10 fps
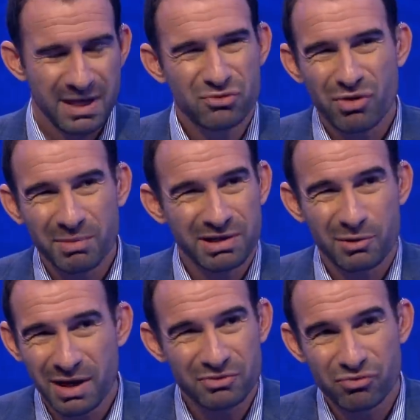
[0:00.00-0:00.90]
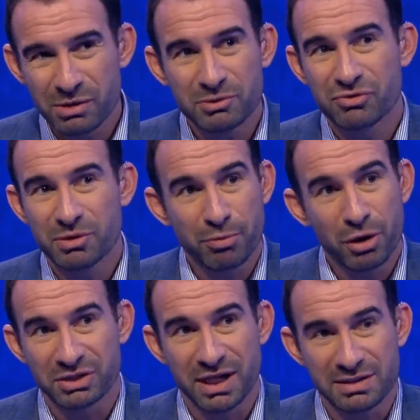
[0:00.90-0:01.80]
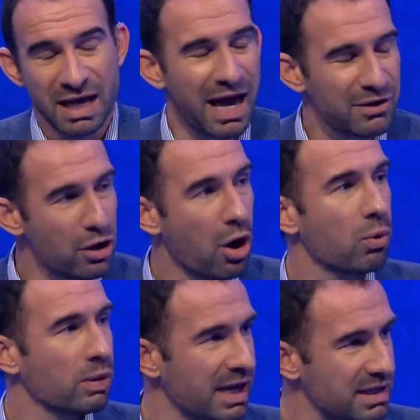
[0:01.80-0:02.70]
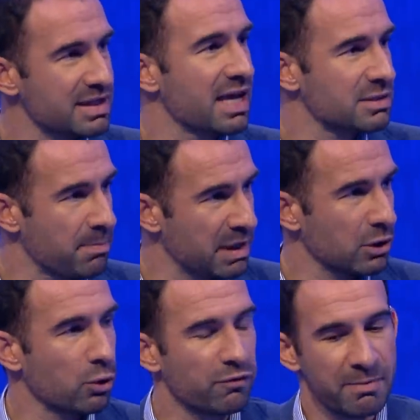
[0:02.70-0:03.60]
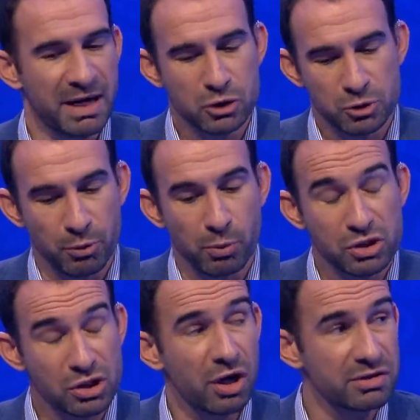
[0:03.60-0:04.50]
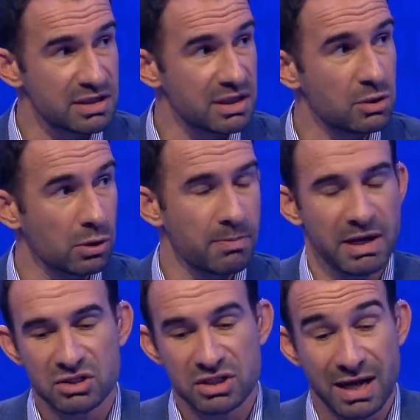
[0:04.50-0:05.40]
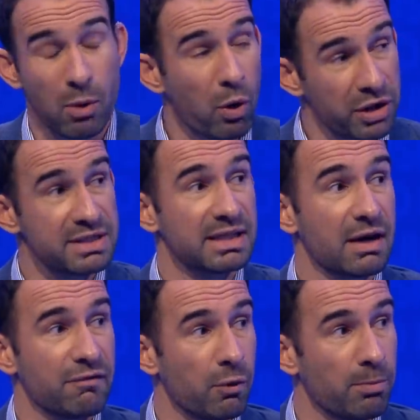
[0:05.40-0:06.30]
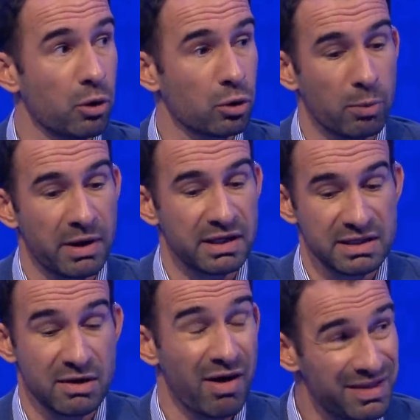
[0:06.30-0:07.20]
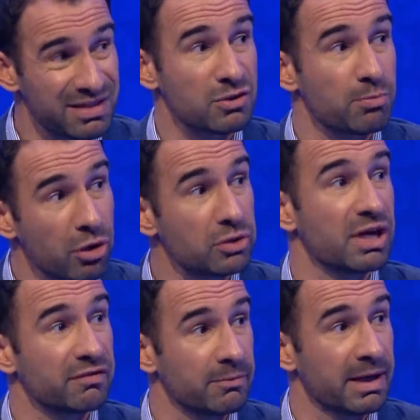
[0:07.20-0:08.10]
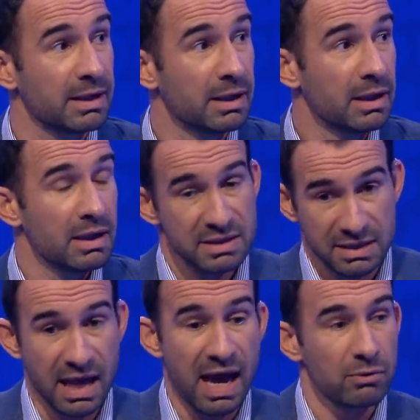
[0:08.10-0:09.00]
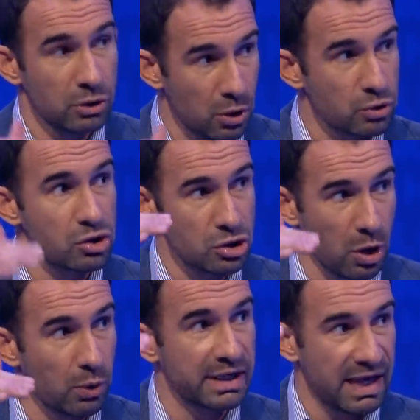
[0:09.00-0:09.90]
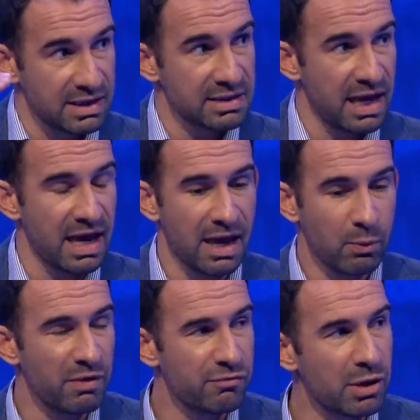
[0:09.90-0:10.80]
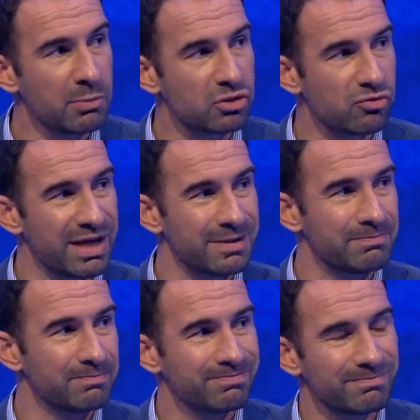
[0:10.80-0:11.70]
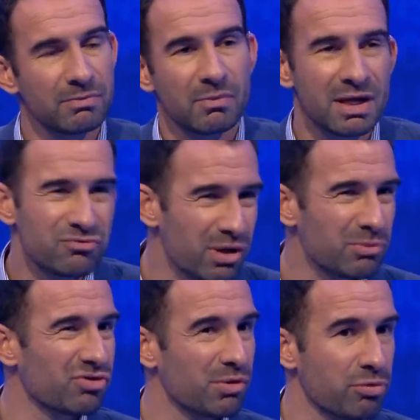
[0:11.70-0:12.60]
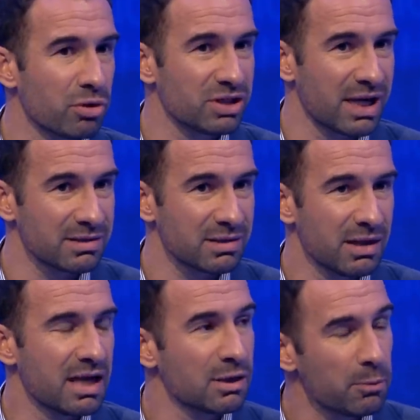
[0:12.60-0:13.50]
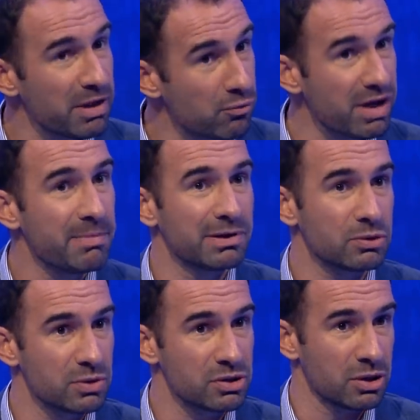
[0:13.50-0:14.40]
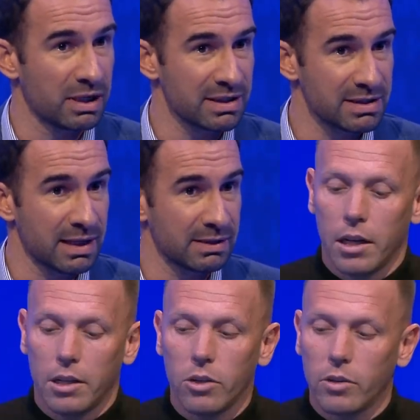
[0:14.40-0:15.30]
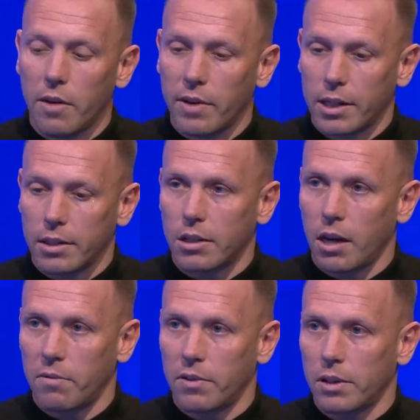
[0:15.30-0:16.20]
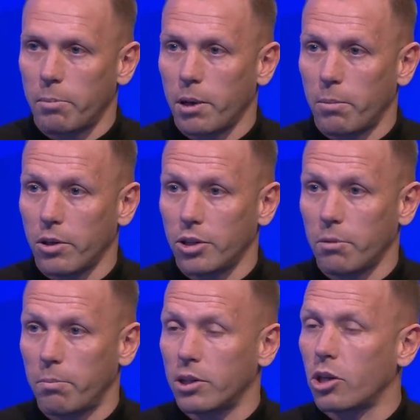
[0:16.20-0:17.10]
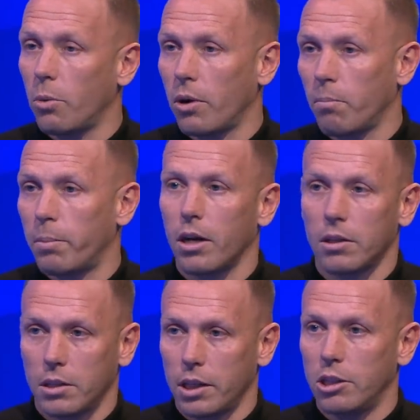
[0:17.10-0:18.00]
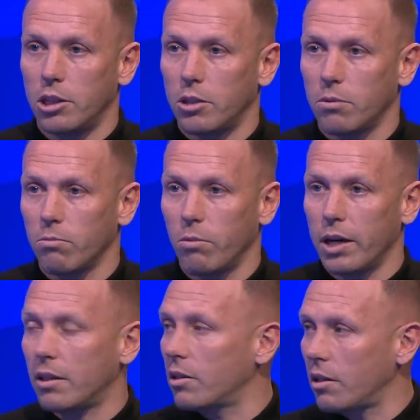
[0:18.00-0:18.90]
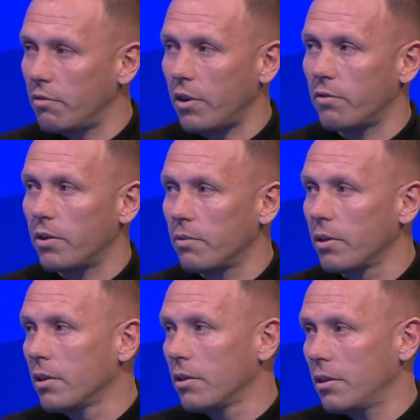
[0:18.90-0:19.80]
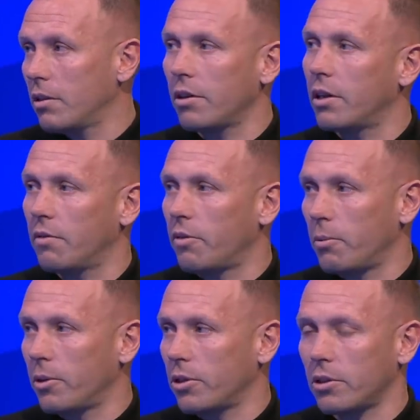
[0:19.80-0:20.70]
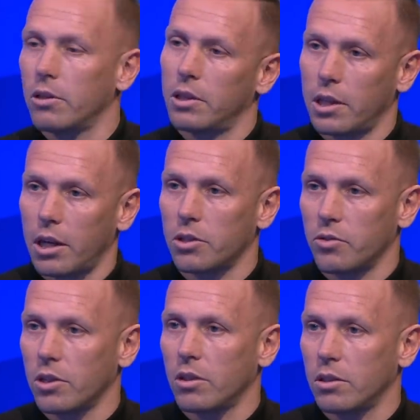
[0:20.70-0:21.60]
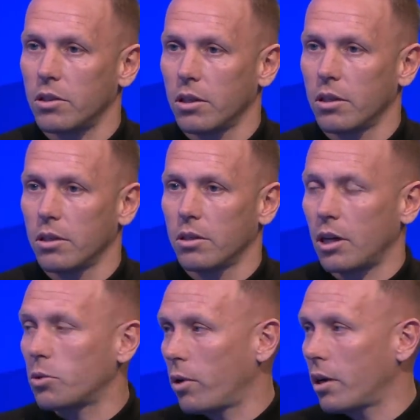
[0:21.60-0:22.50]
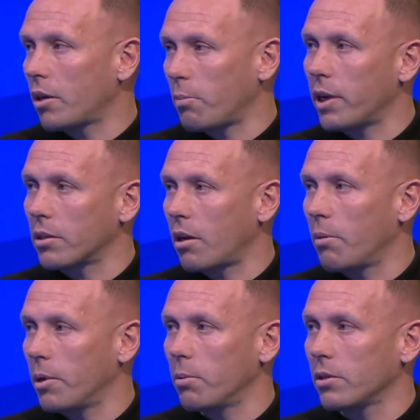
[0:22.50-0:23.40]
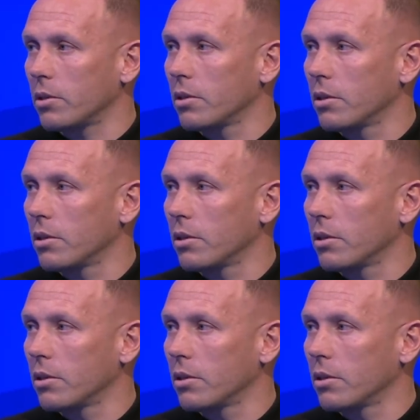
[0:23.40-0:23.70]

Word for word: Is Real, Madrid, is Real Madrid a project? And I know, like you say, it's the pinnacle for managers, but we're starting to see younger managers now wanting to get a football club where they can say, right, this is a project for me to get, you know, to slowly get to here. With Real Madrid, is Real Madrid a project? It could be a rebuild to a certain it, extent. You'll never get the time for it to be a project, yeah. but it's going on behind the scenes where yeah. it doesn't involve you. You're not here for a project, you're here to get us results. Yeah. That's why you're at the biggest club in the world.